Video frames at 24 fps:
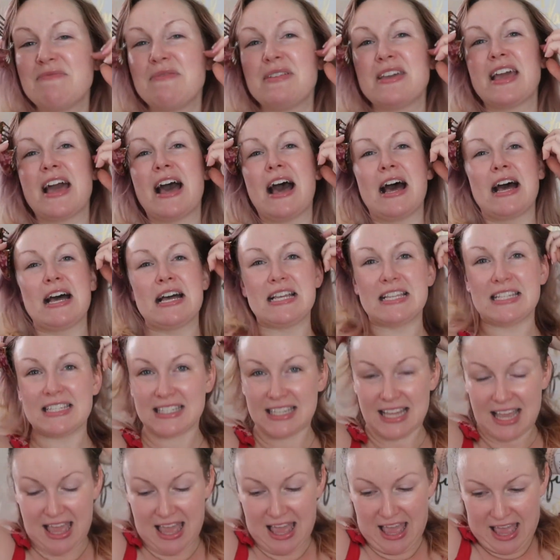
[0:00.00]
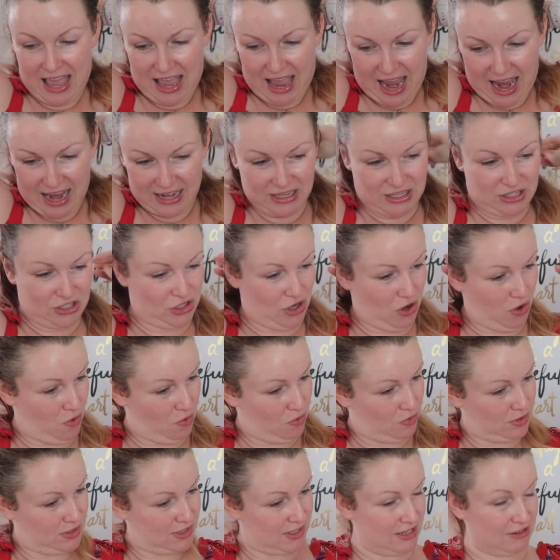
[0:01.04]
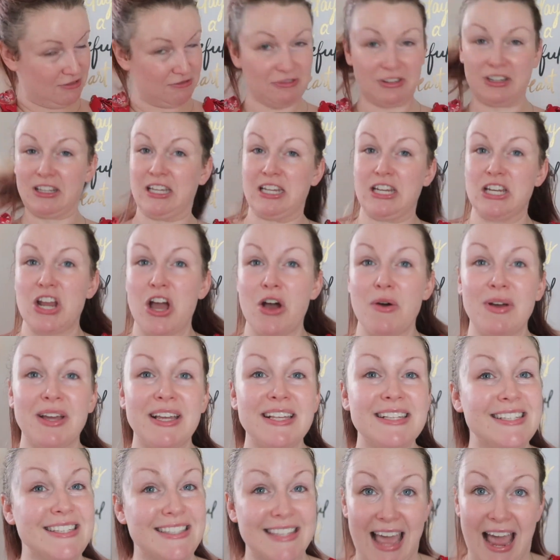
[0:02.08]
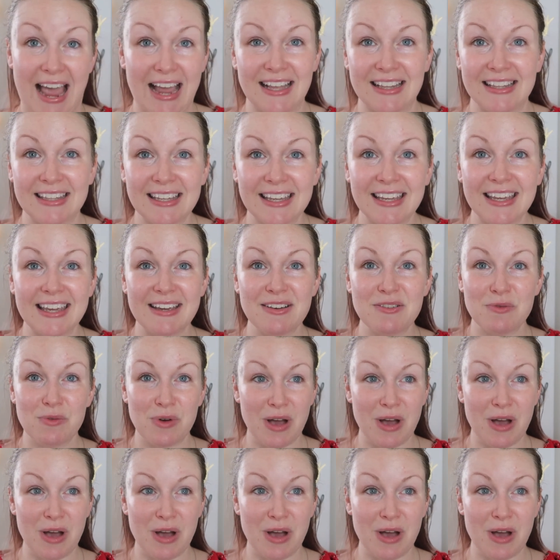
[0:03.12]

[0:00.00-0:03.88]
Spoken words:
because I don't really know exactly